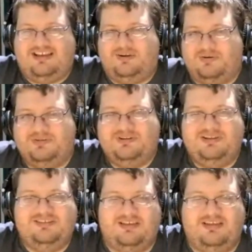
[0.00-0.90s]
Out.
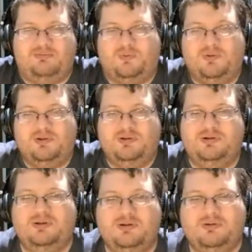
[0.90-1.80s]
He's like, "Yeah,
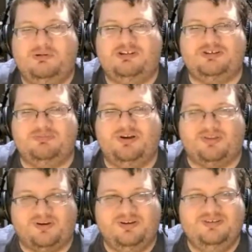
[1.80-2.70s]
where's your mother?"